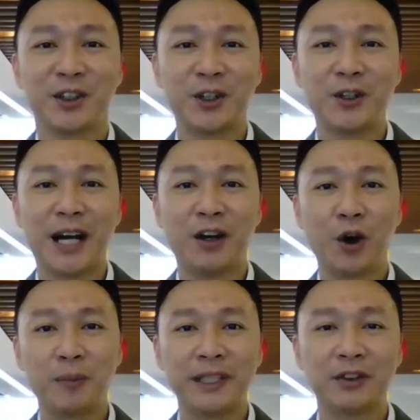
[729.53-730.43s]
So
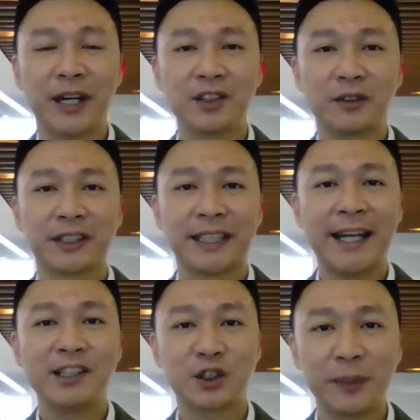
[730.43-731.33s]
I hope the rest of the
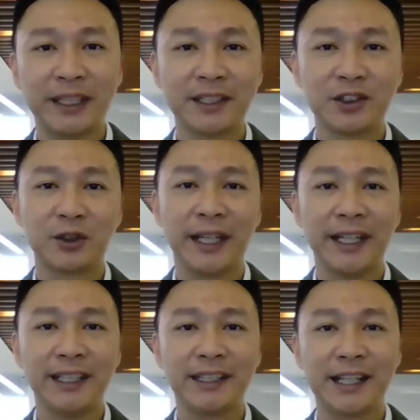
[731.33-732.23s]
10 speakers
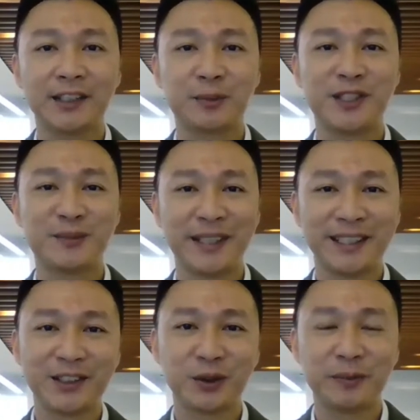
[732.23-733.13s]
today, the expert
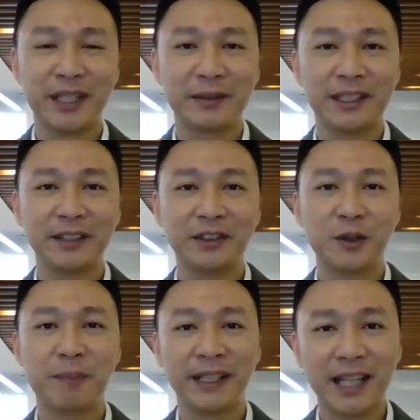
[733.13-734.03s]
speakers, will be able to
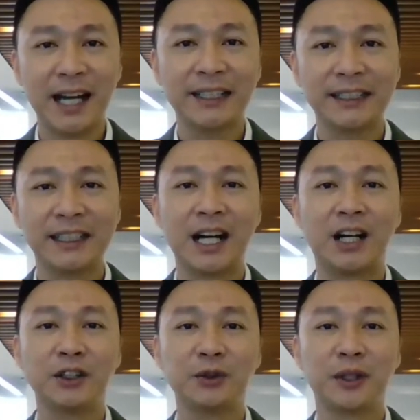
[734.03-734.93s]
give you a better idea
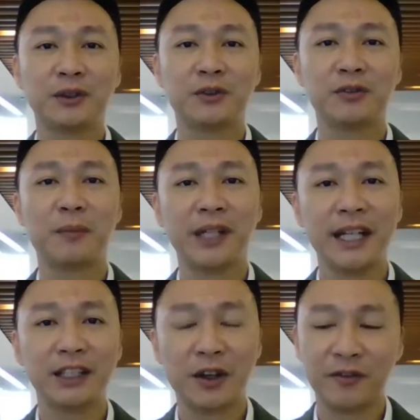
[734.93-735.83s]
how you want to
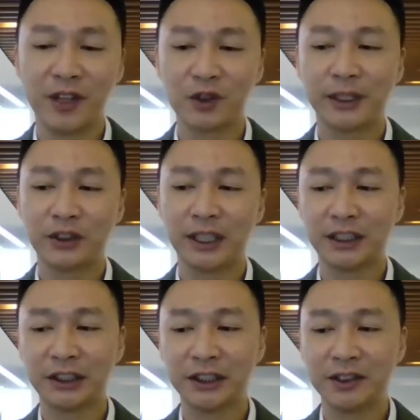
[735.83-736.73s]
formulate your investment
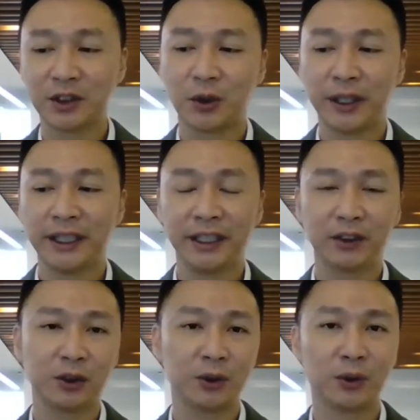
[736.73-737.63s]
strategies going
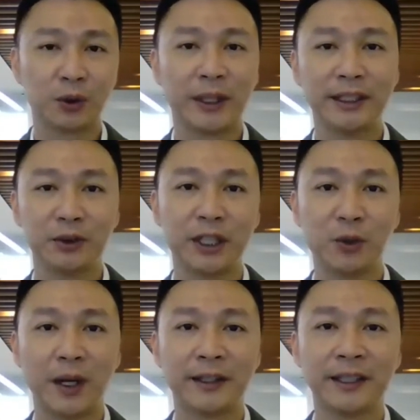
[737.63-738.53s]
into
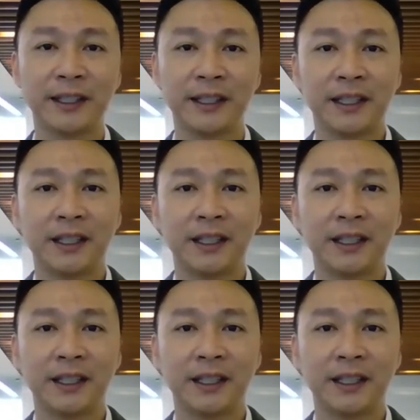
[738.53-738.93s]
2021.